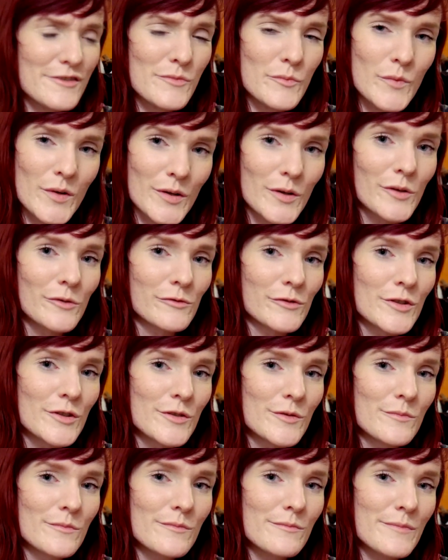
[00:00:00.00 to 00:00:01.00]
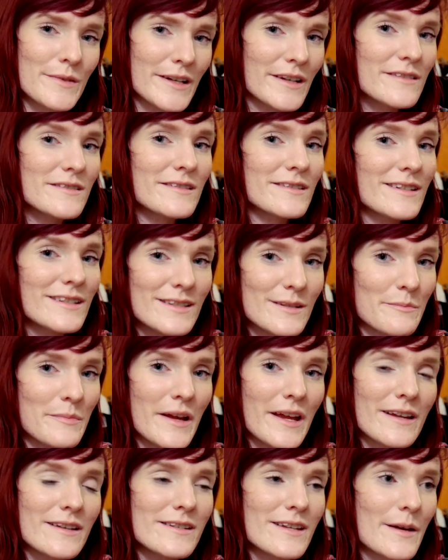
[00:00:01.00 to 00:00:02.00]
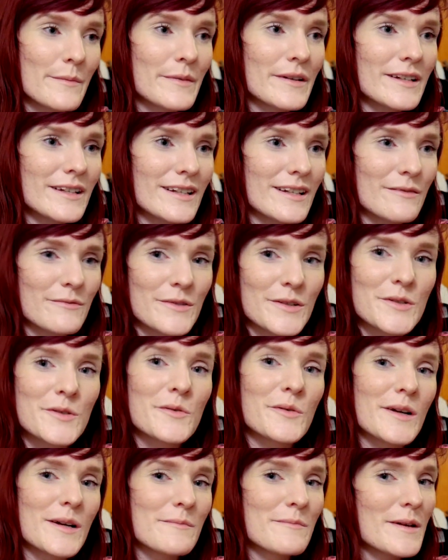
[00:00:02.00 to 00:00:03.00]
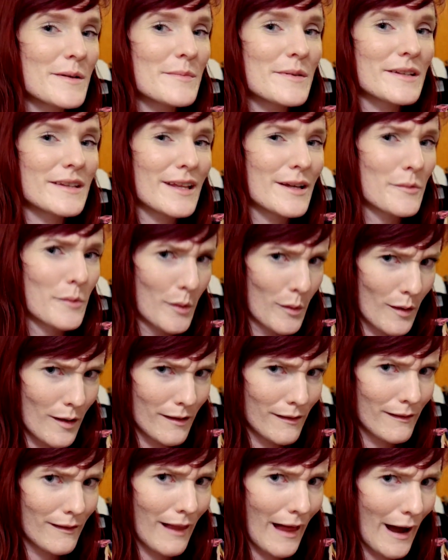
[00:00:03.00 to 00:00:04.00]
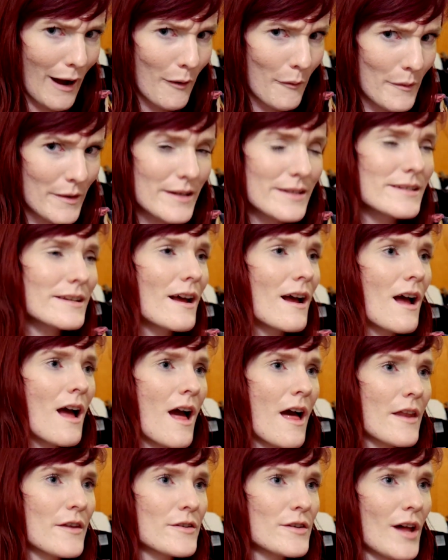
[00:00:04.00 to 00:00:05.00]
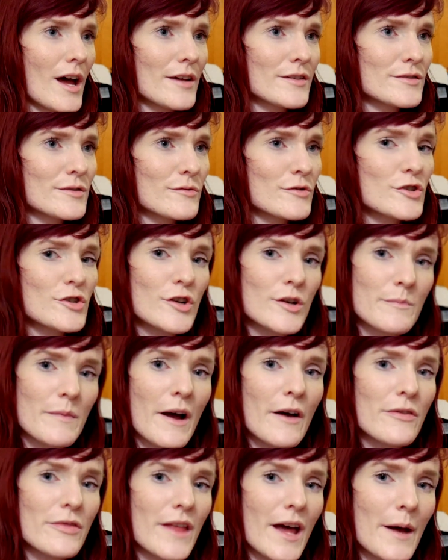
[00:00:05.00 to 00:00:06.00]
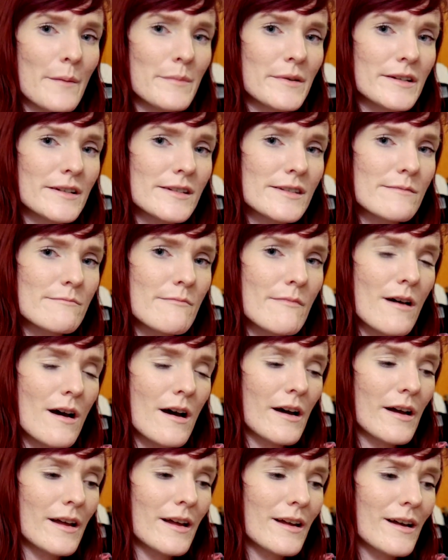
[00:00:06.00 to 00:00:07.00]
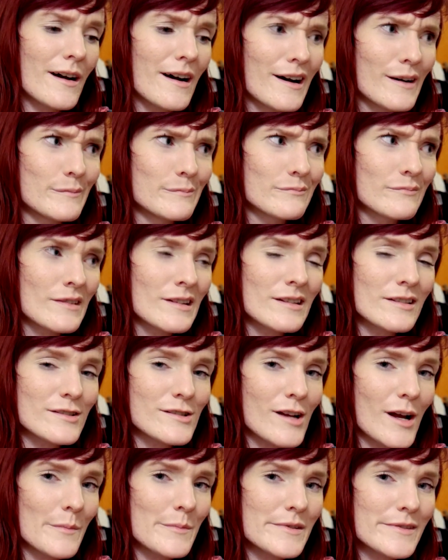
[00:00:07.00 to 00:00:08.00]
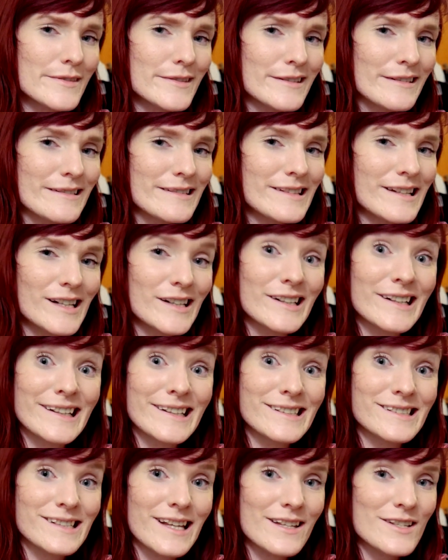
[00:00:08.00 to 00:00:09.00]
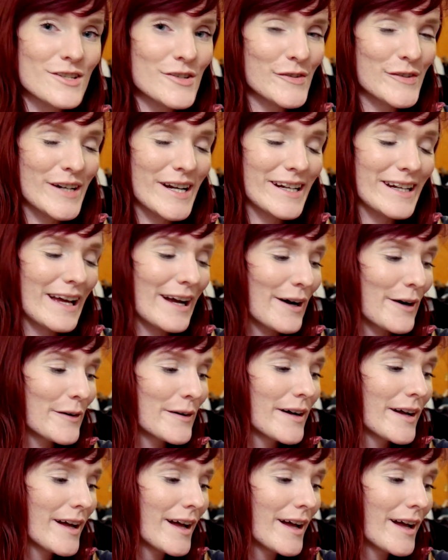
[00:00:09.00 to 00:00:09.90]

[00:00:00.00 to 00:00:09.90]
wiggle room because it's a pandemic. If you quit, maybe they will allow it. Not so sure about that because my job is considered essential right now.